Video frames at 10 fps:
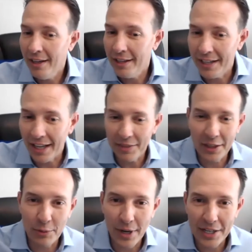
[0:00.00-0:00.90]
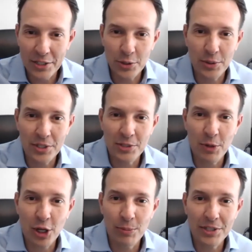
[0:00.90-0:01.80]
Nothing wrecks you in
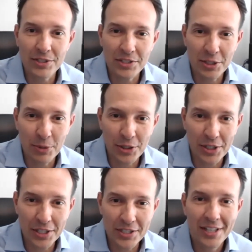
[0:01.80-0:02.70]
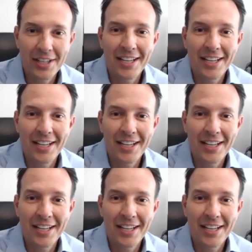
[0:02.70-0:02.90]
small business communities